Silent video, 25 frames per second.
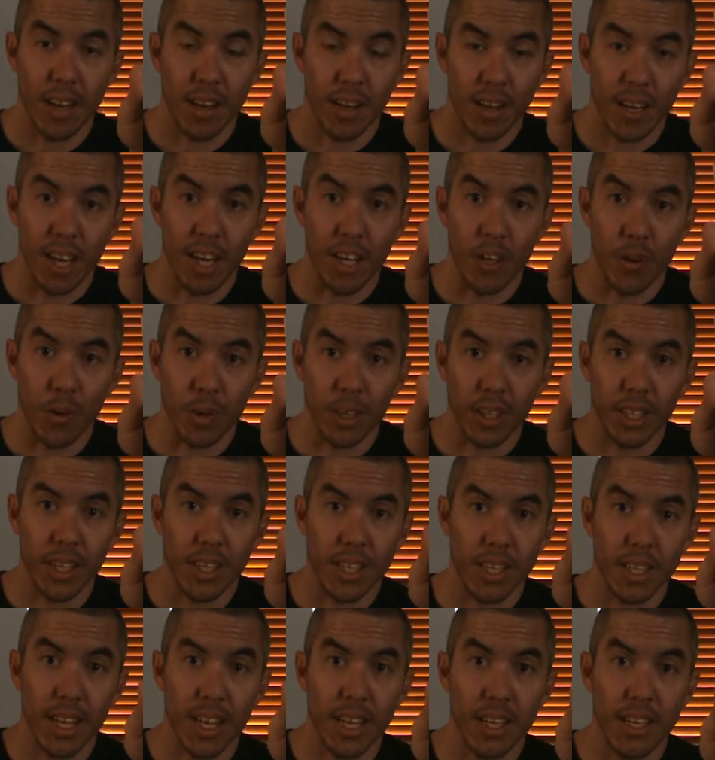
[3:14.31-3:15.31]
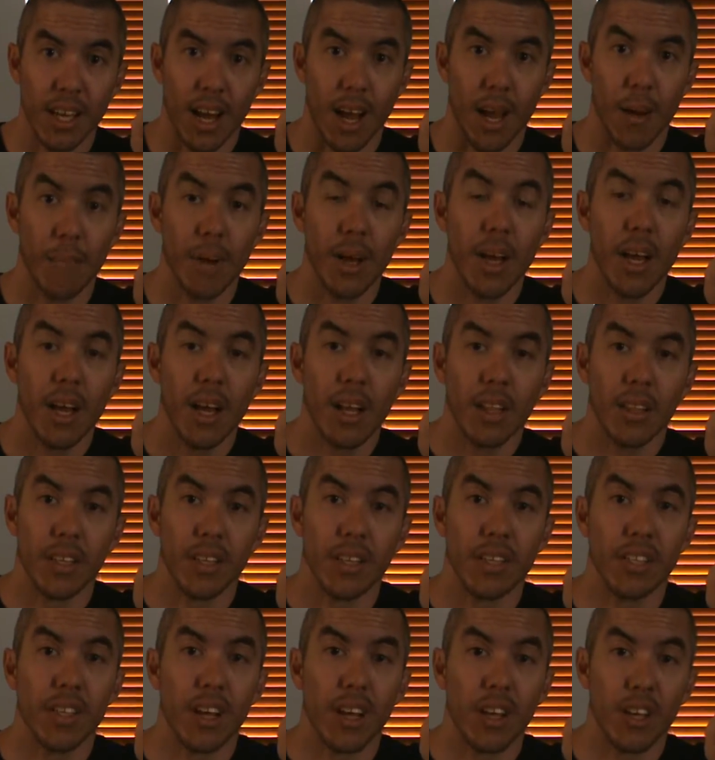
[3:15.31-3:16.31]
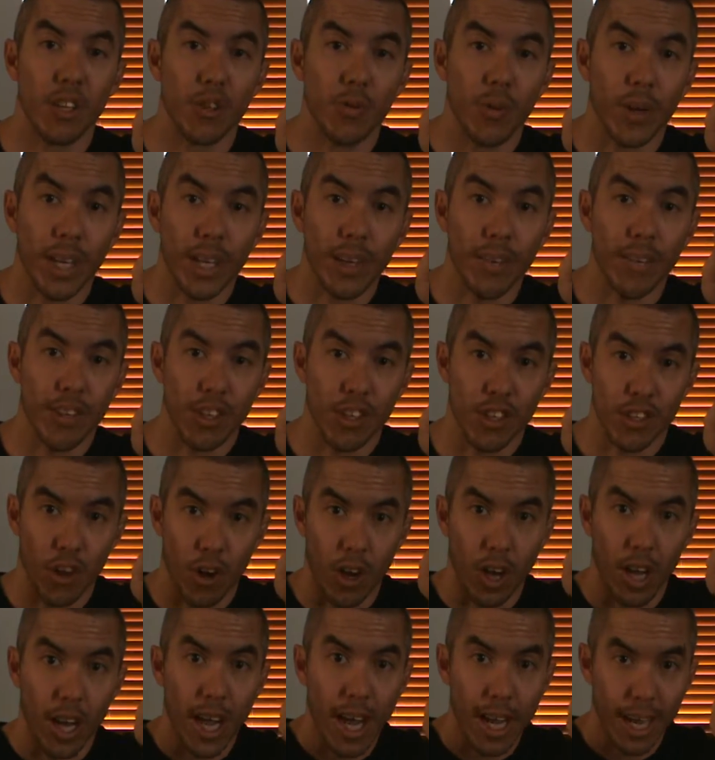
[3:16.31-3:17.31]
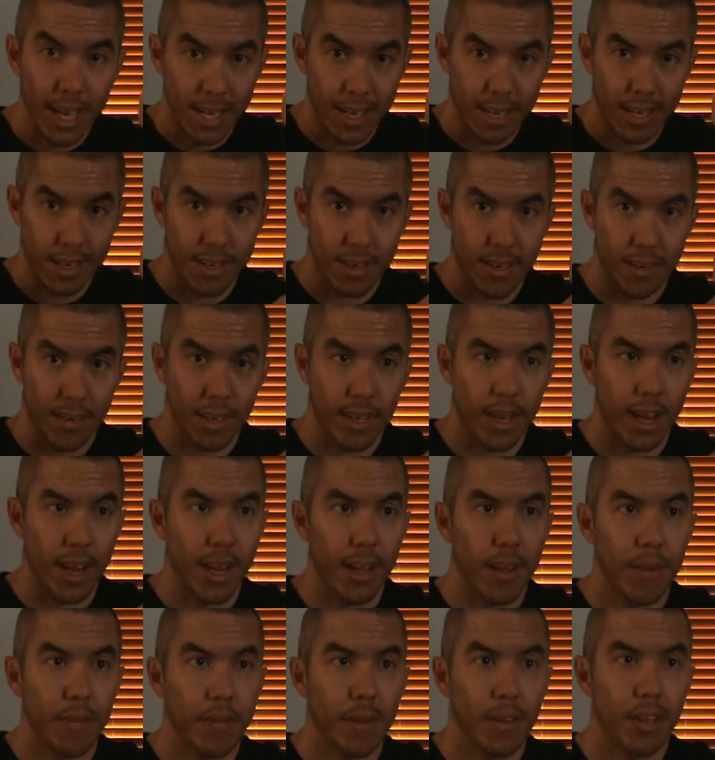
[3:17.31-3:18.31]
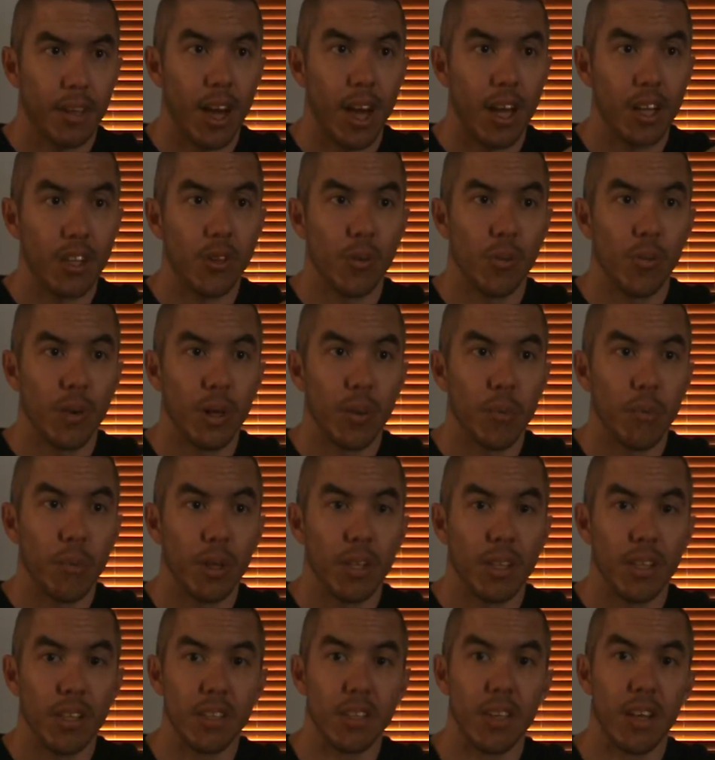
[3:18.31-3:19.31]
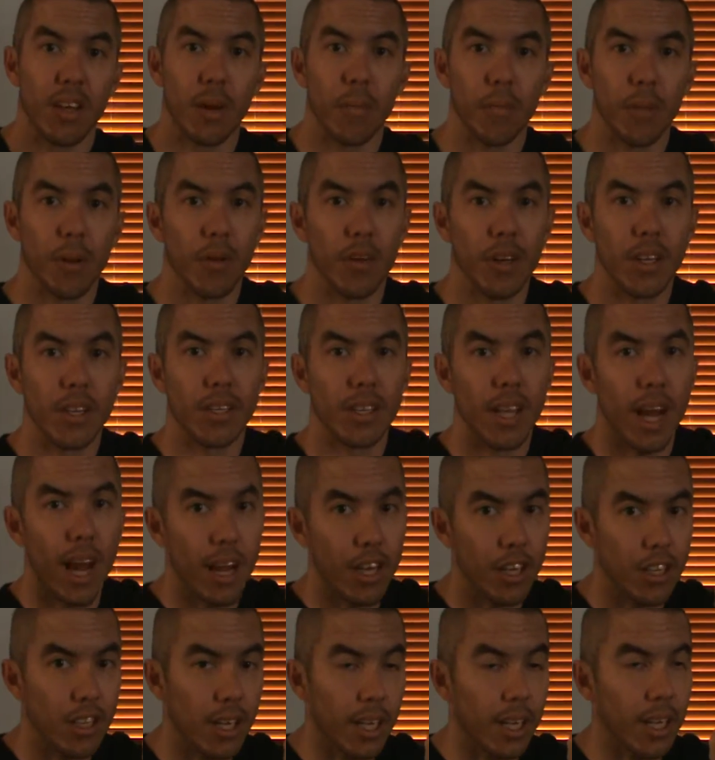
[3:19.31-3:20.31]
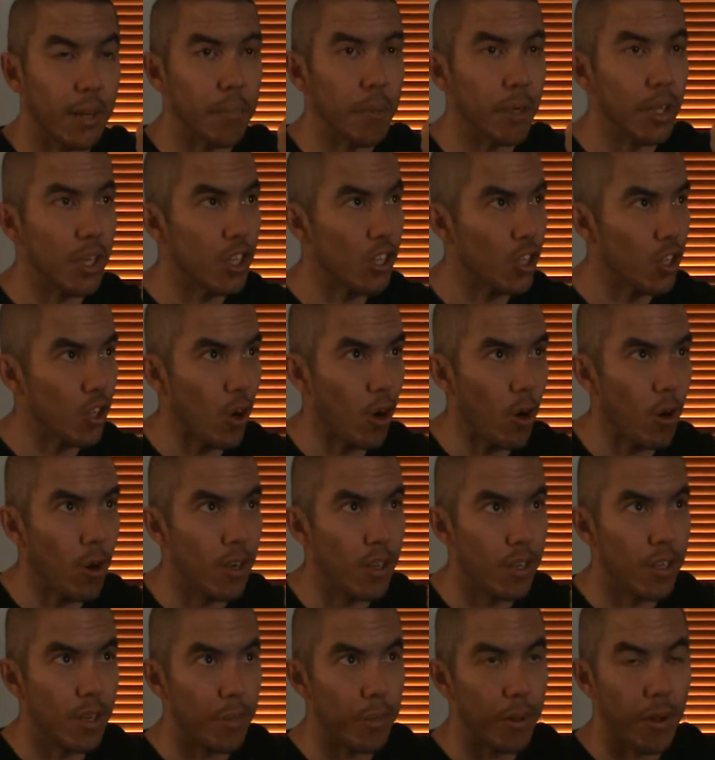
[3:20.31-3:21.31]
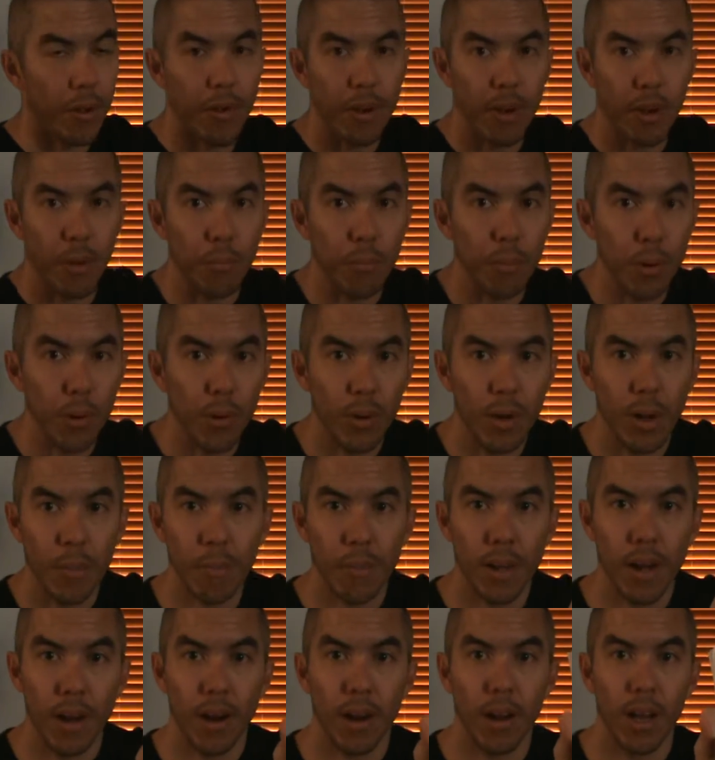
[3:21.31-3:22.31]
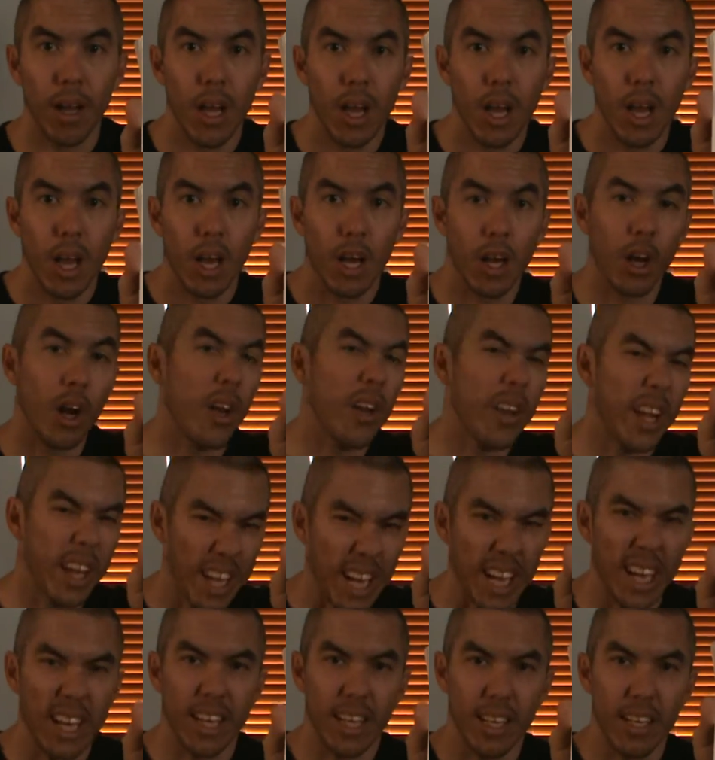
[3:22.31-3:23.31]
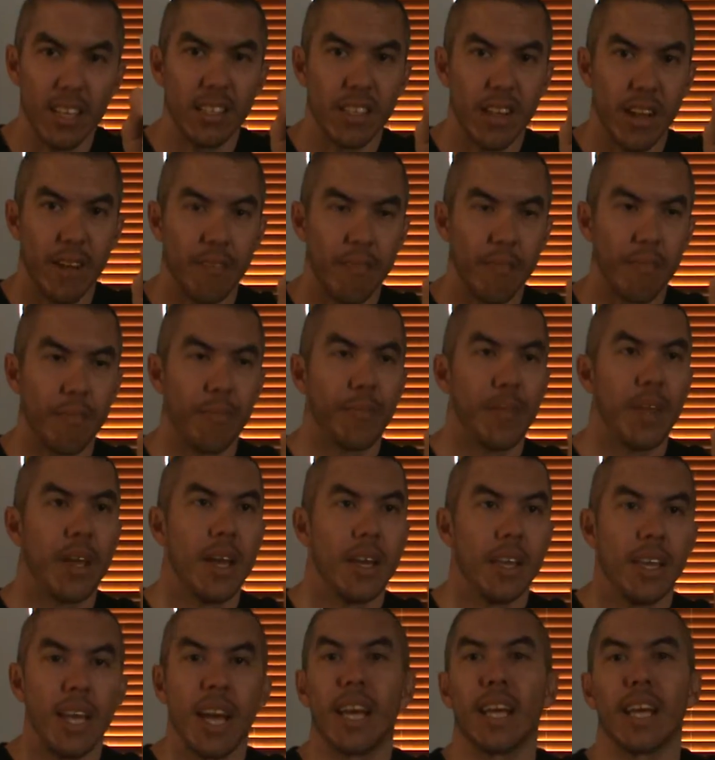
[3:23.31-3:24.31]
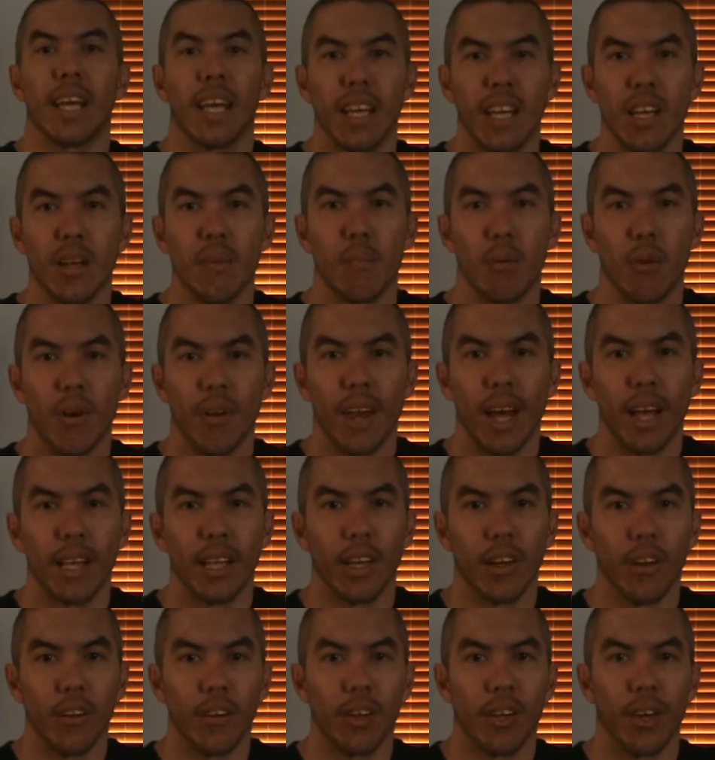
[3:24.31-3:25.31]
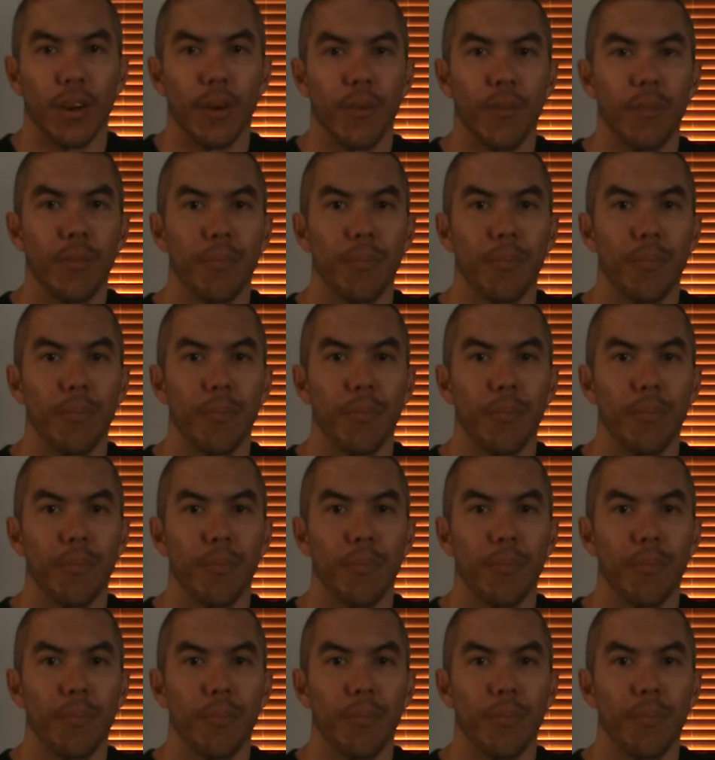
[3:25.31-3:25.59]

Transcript: Okay, during this daytime, the sun is what gives us our light. Okay, God's the one that put the sun up there in the sky, just like he put the stars up there and the moon up there, and all that kind of neat stuff. Daddy get into more of that later too.